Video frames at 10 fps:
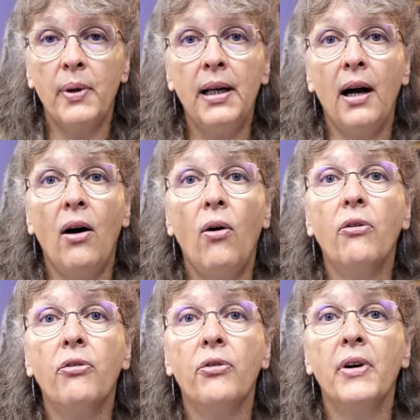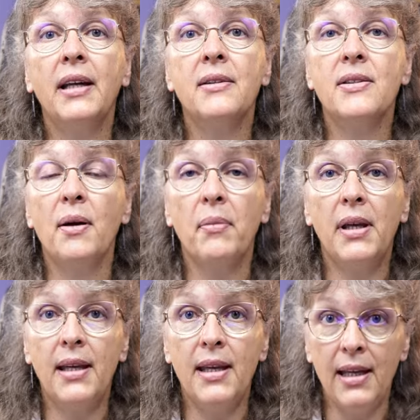we are offering some
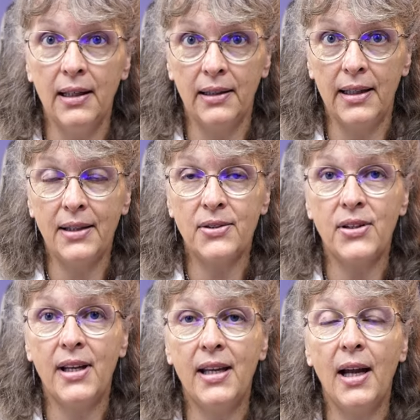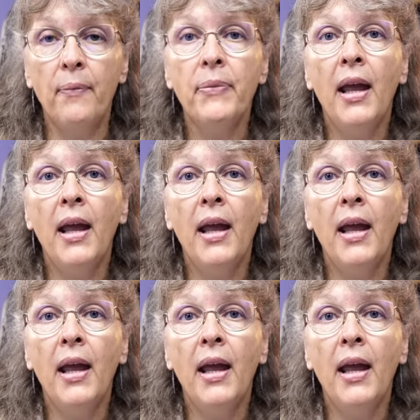healings here